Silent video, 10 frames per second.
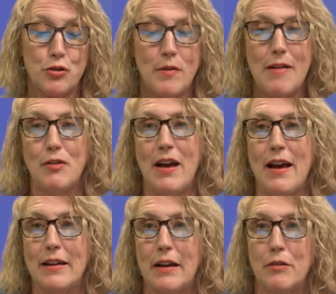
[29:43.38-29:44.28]
travel
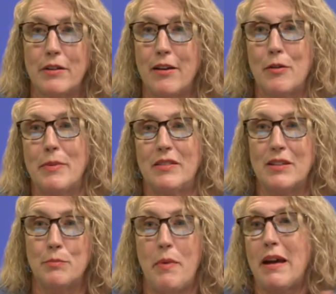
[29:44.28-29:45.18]
hack. I don't care about
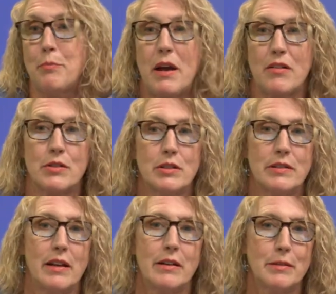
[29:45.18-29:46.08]
these backpackers.
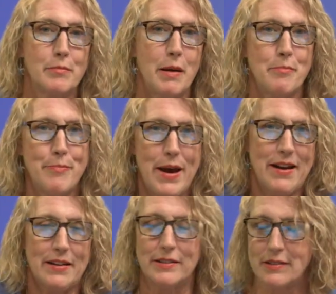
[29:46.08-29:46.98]
Uh, my
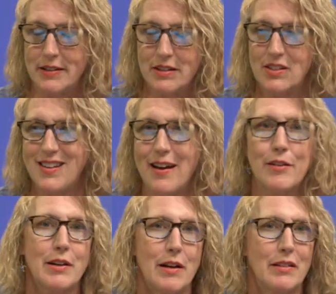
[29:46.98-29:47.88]
back gets
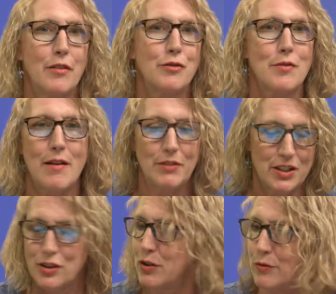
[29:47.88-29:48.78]
tired. I love traveling,
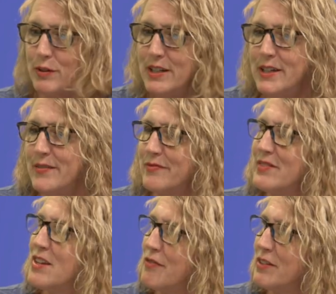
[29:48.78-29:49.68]
so
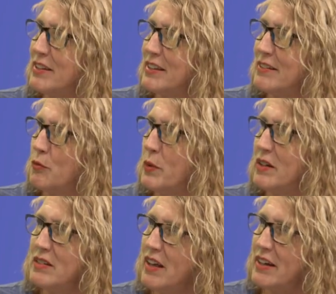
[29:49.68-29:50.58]
definitely
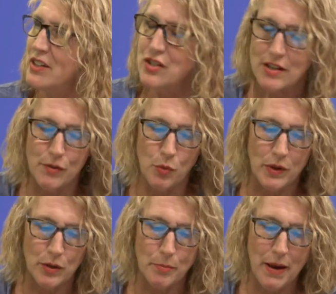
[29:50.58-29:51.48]
wheeled luggage, even a
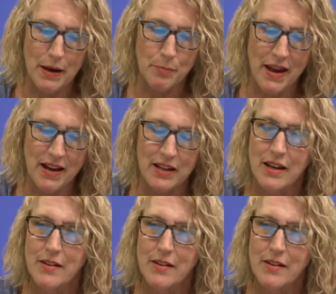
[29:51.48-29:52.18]
wheeled backpack. And,